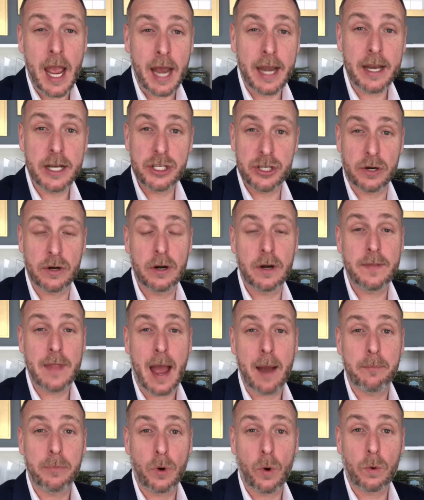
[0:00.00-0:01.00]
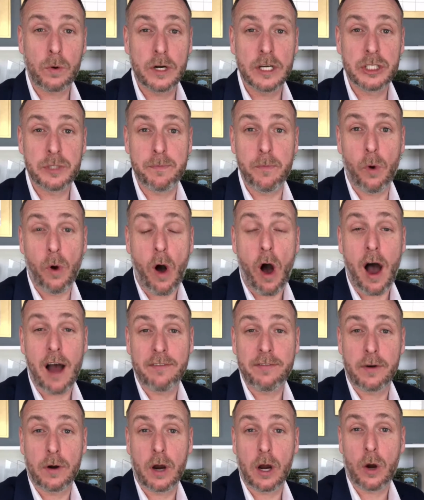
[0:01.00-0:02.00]
and in turn, that brokerage will
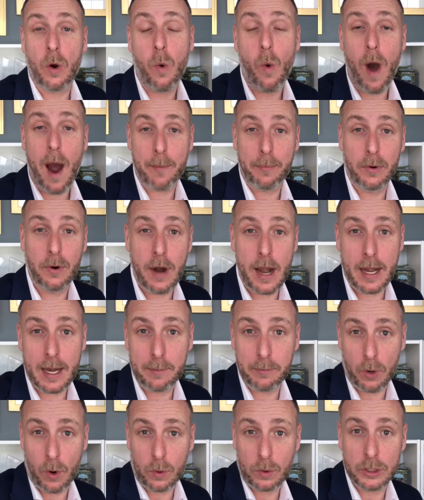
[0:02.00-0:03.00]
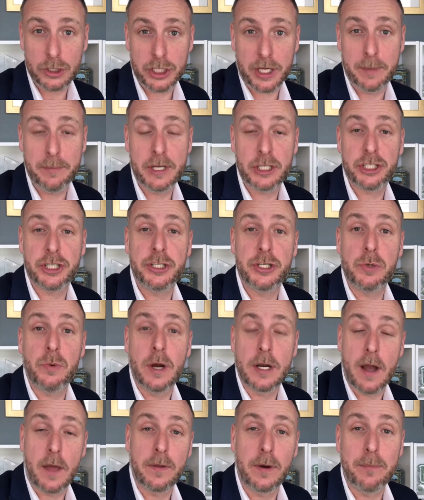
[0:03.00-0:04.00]
offer a cooperating brokerage commission to
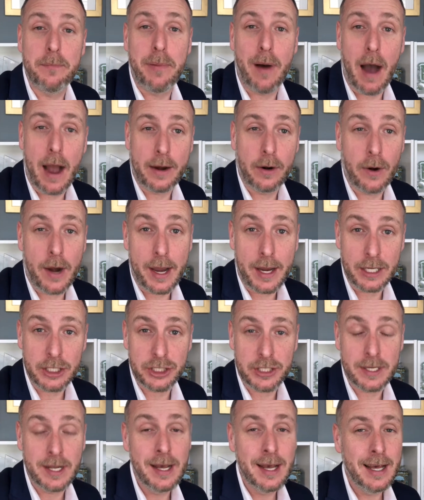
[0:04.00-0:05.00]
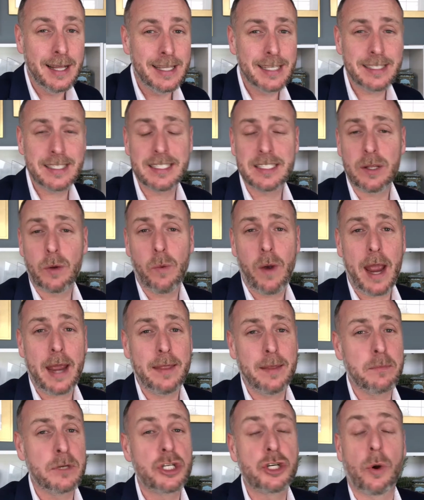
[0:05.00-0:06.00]
another buyer agent. This is the way
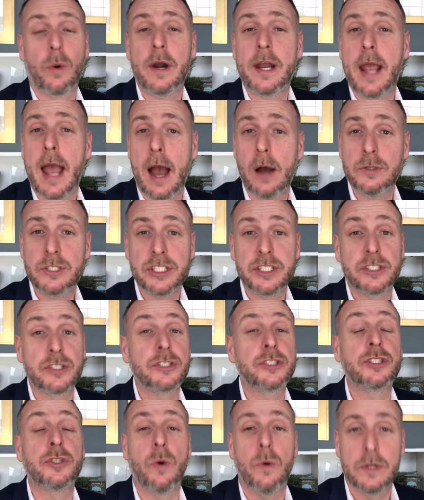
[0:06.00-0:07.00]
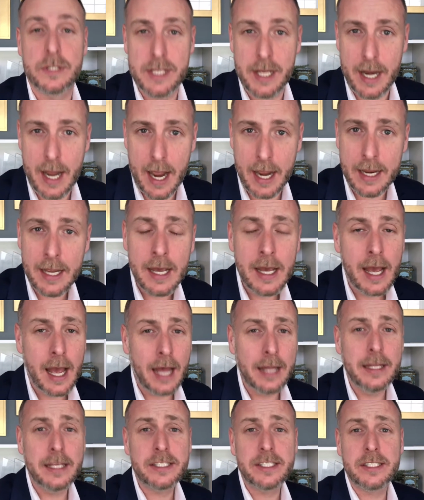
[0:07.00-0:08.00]
the majority of houses are sold today,
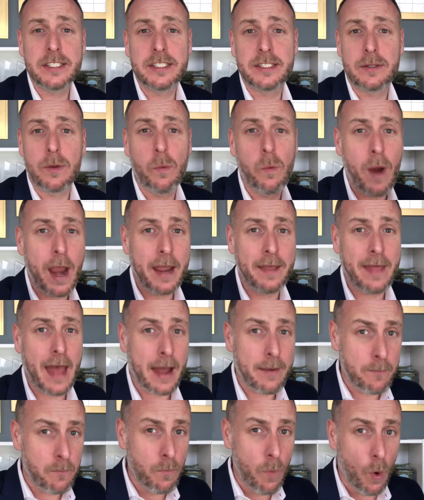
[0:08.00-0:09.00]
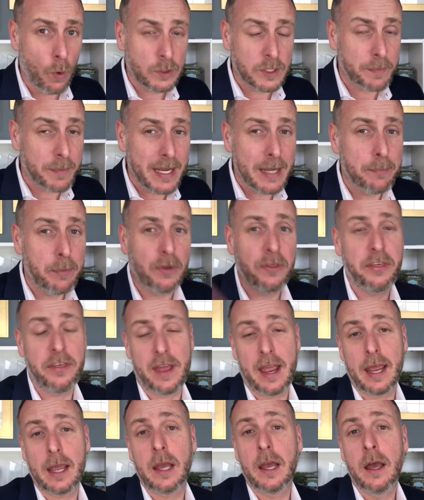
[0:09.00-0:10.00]
and this is the way that most people
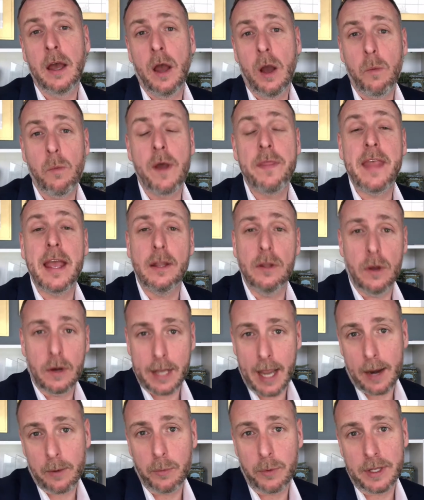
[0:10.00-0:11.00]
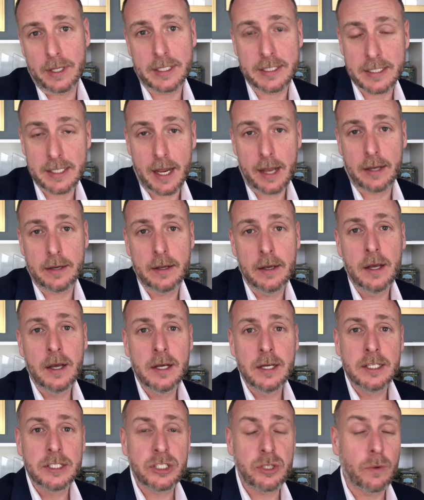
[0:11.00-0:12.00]
think when they look at real estate.
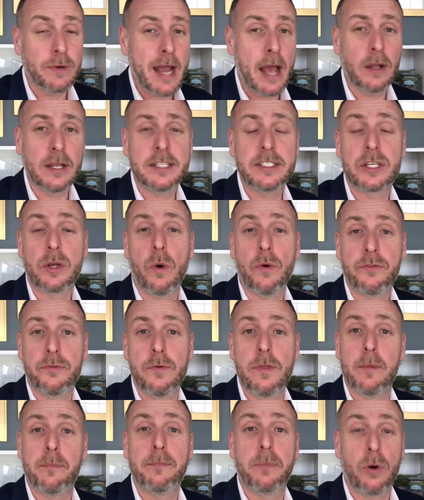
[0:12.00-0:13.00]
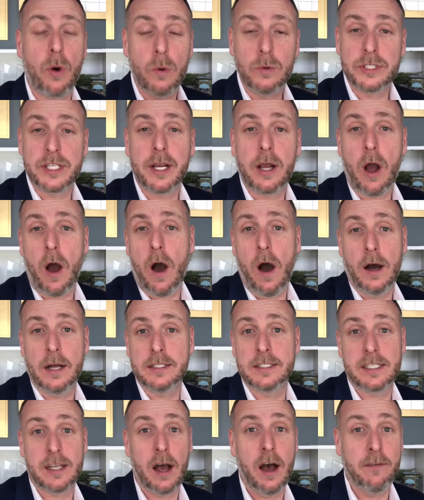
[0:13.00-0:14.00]
So now let's go through the pros and
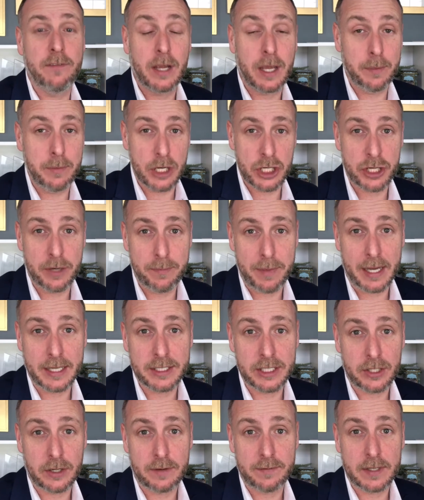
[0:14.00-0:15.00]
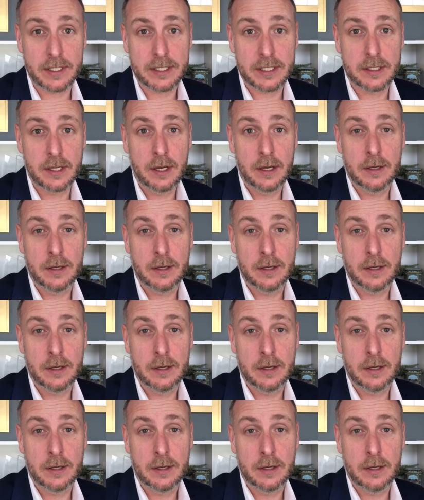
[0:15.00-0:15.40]
cons of a commission-based service.